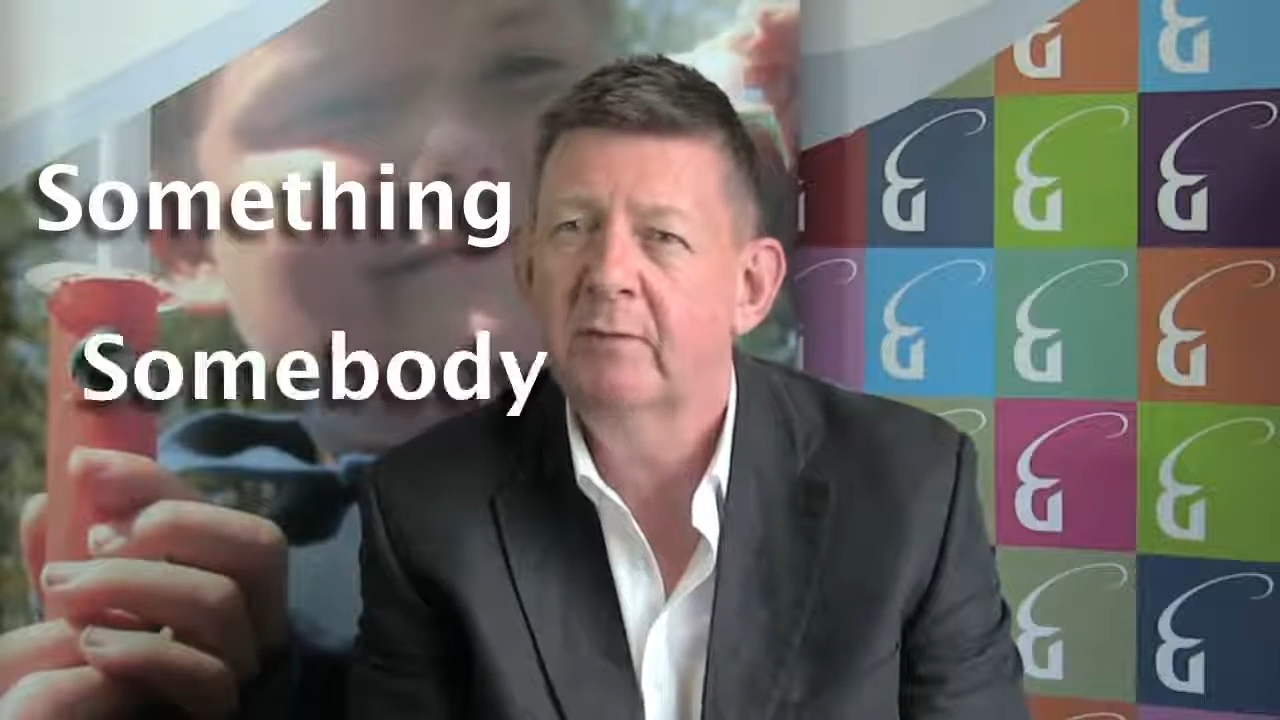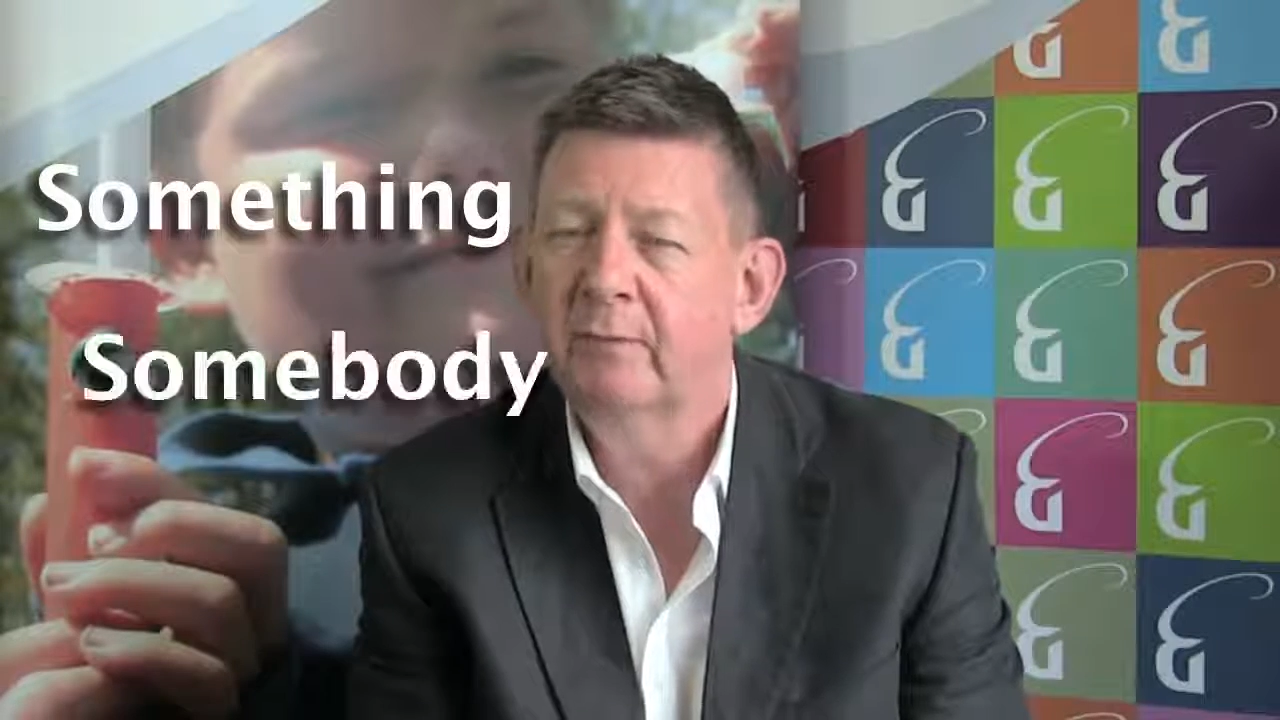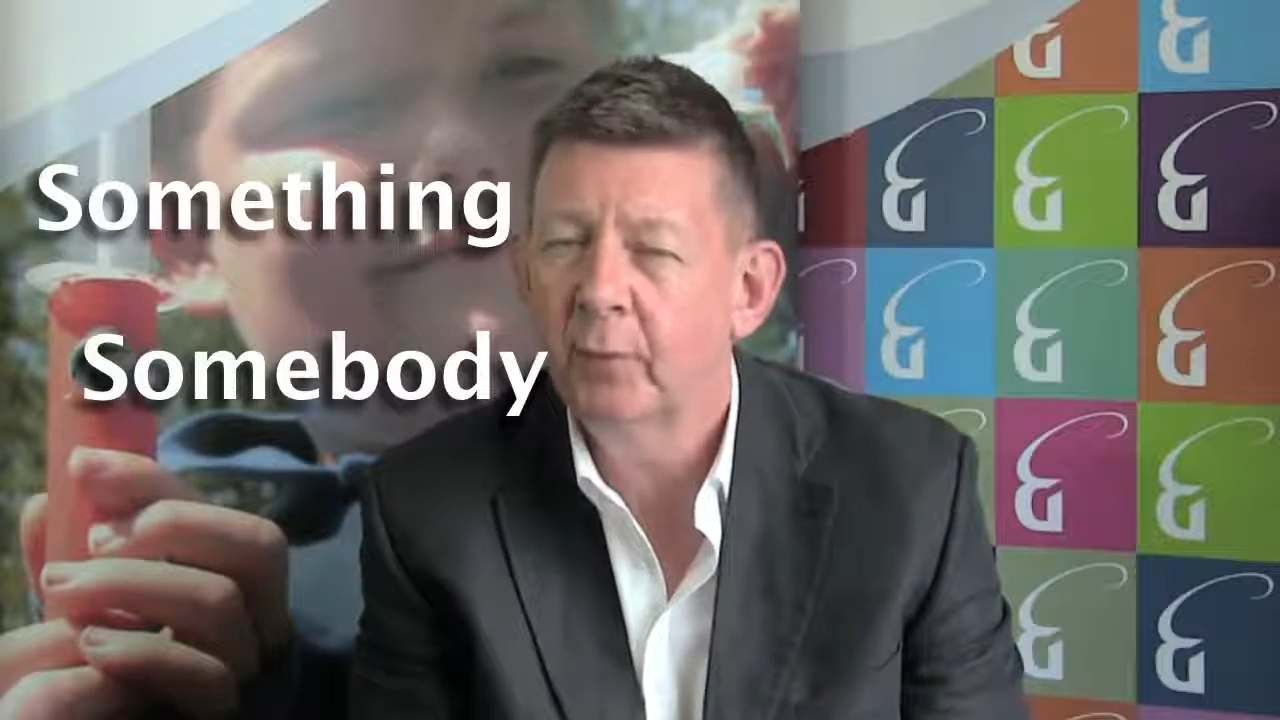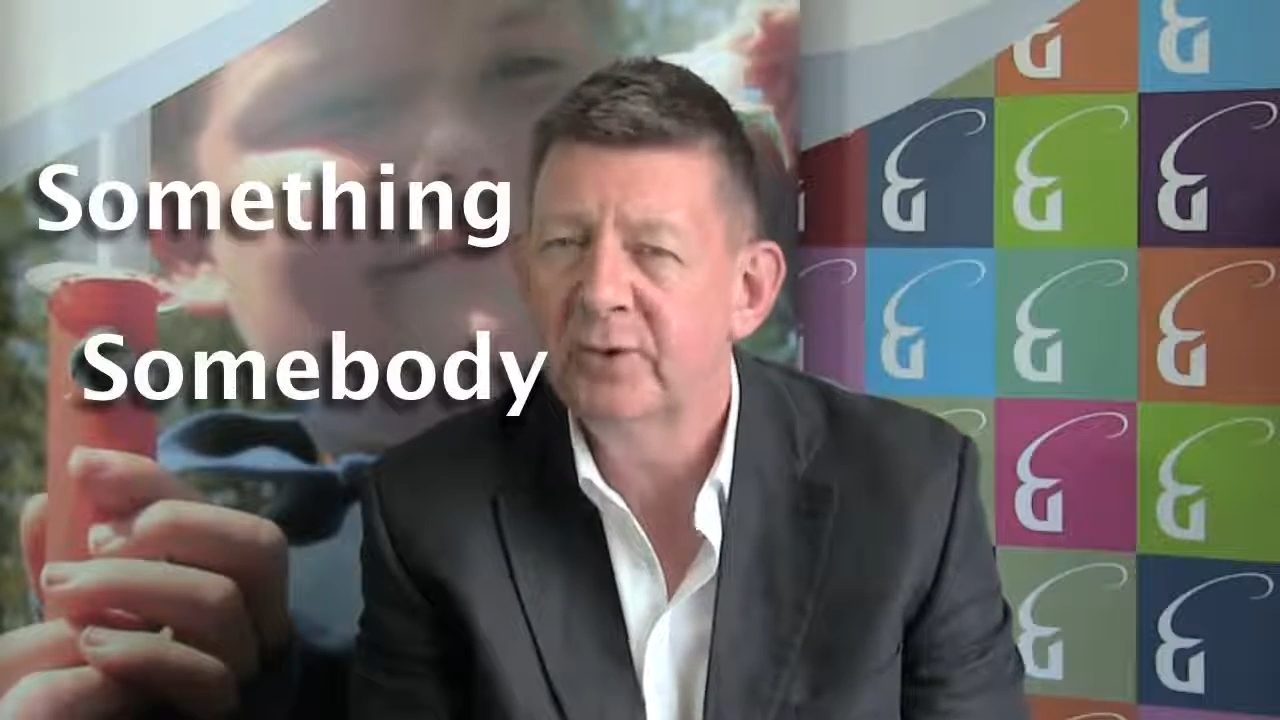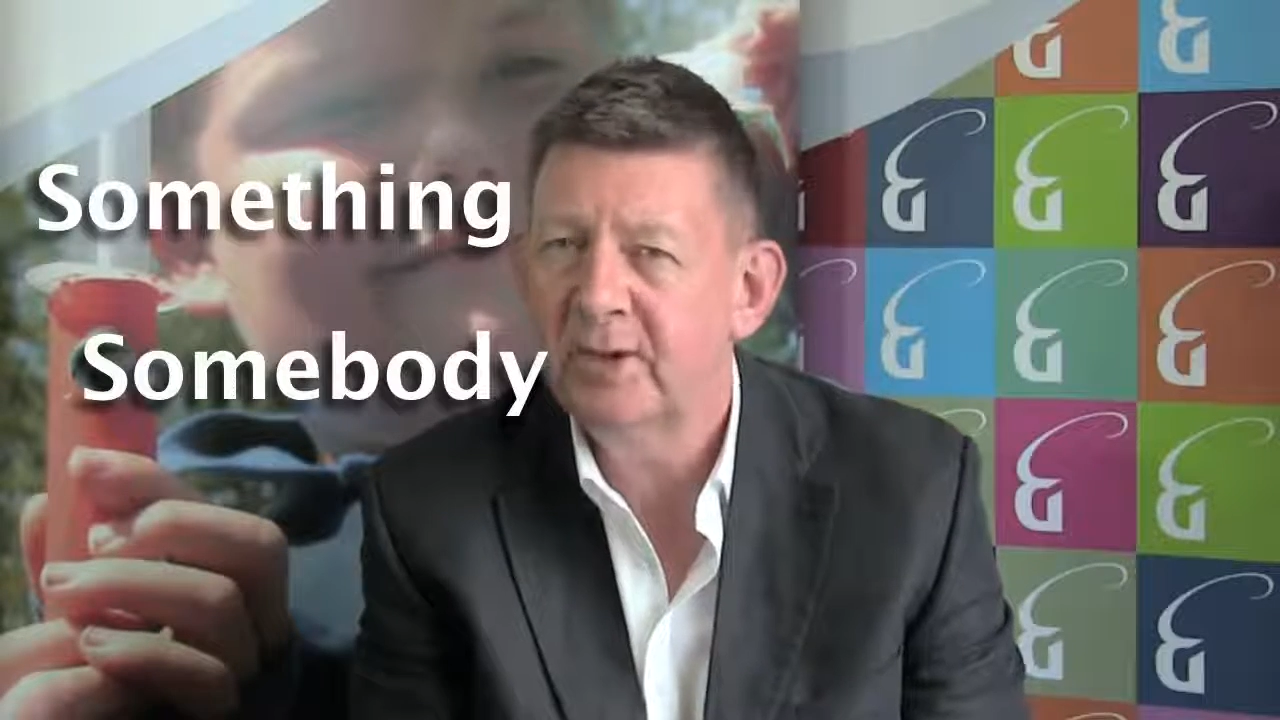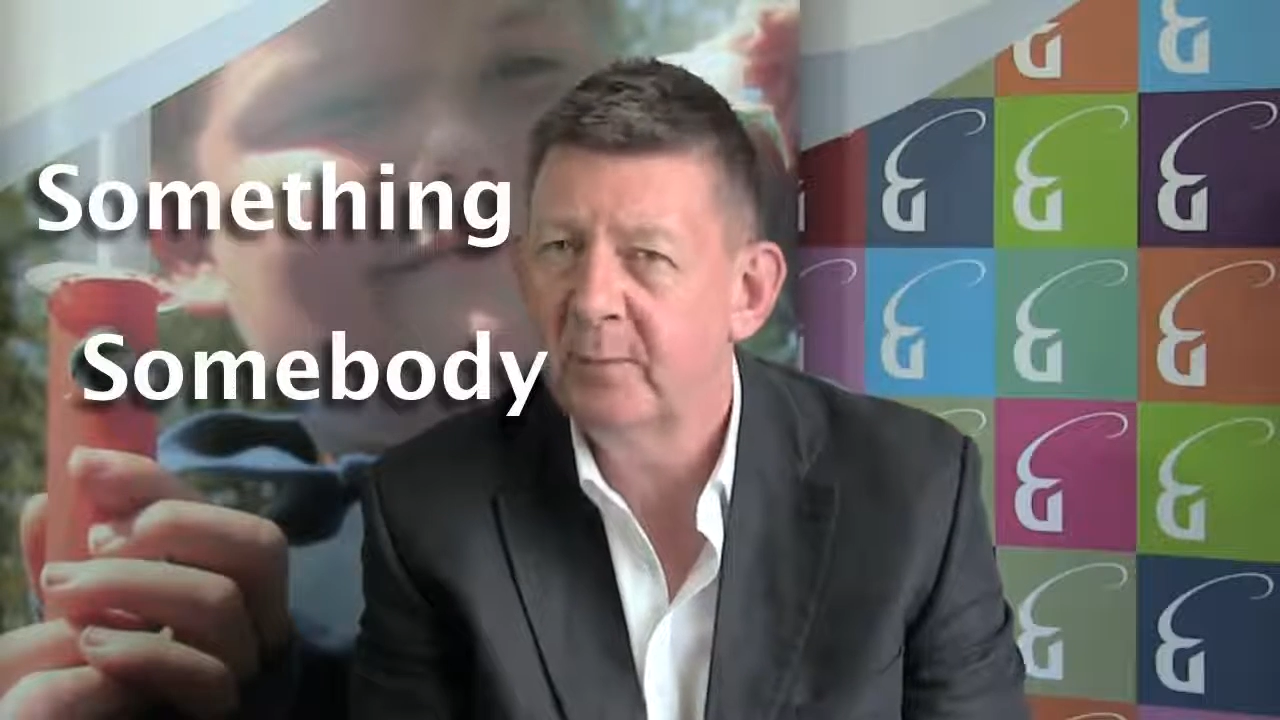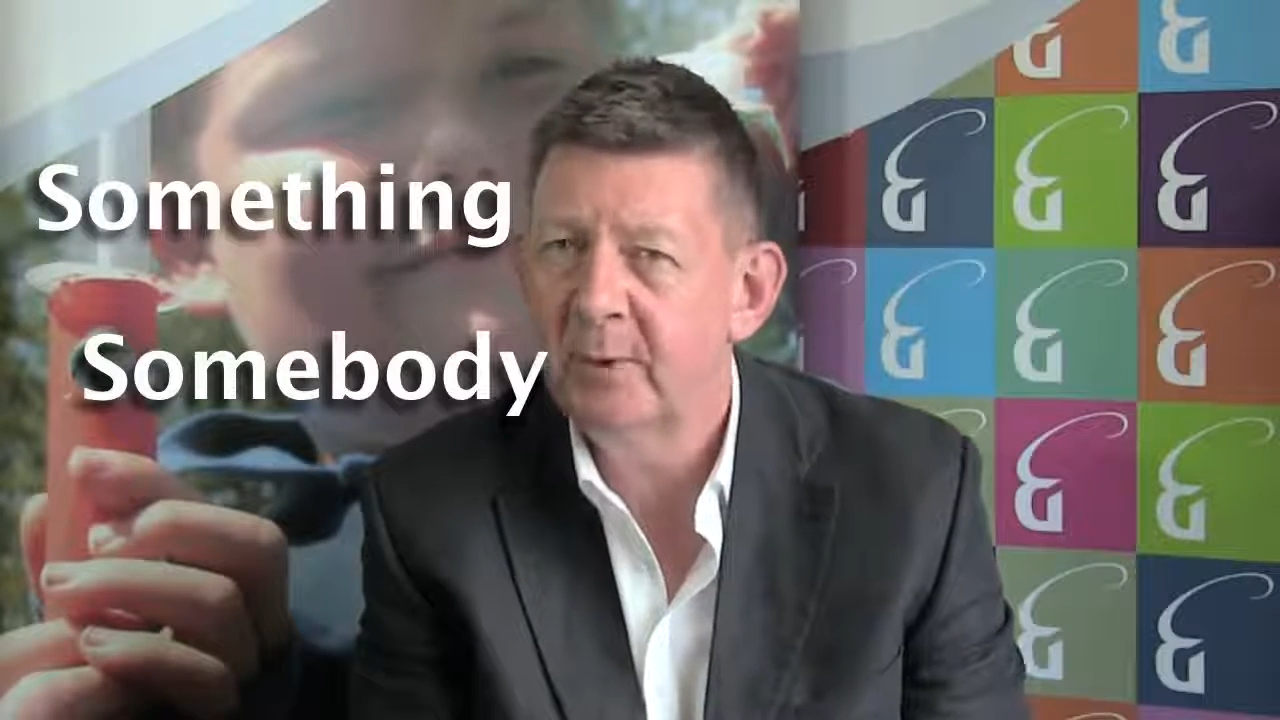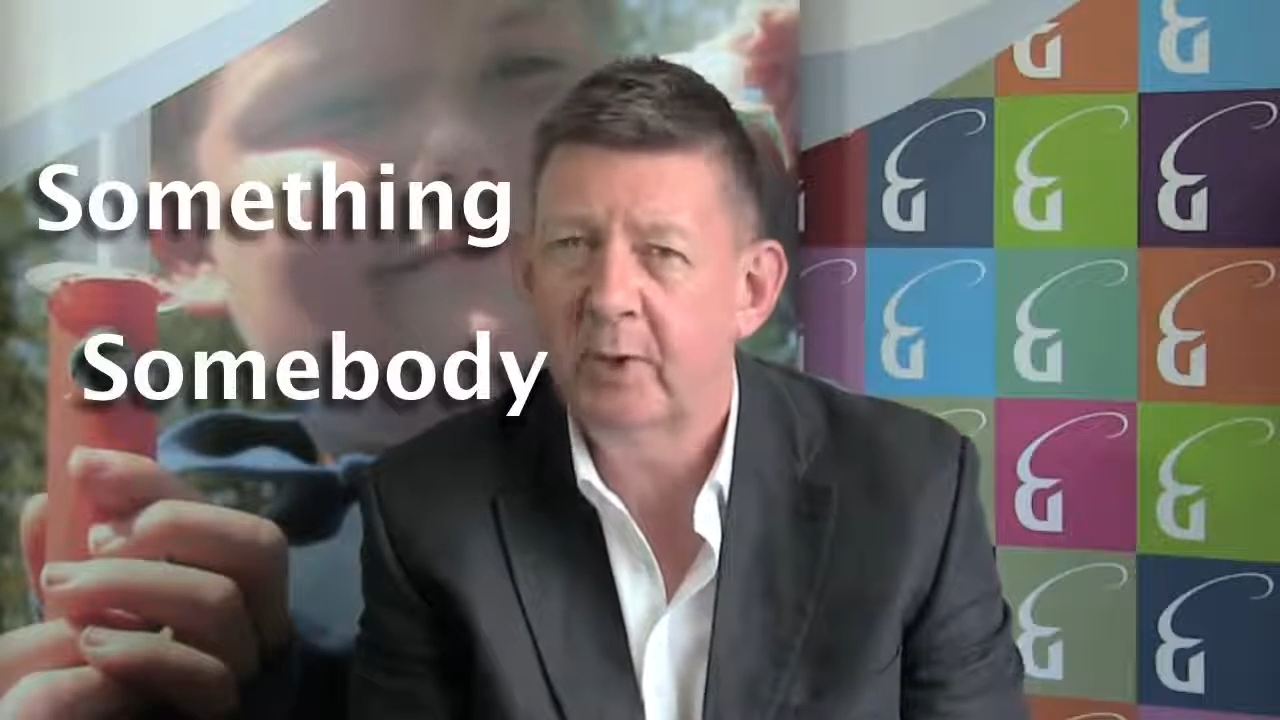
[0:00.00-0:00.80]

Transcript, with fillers: for some